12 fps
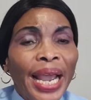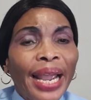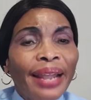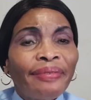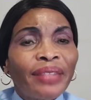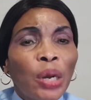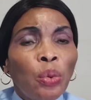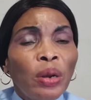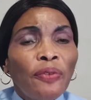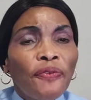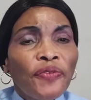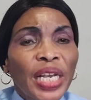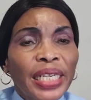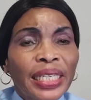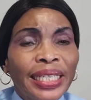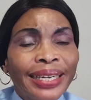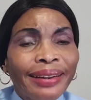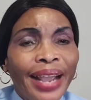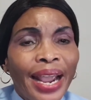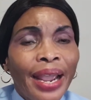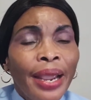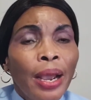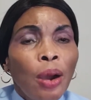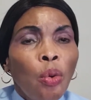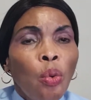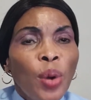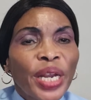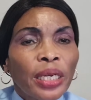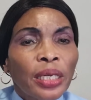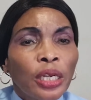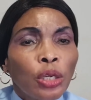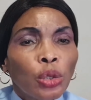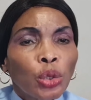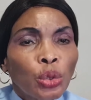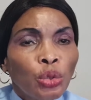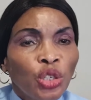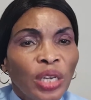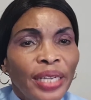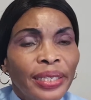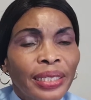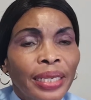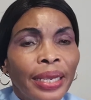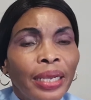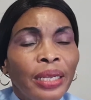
and they will fix it there with sutures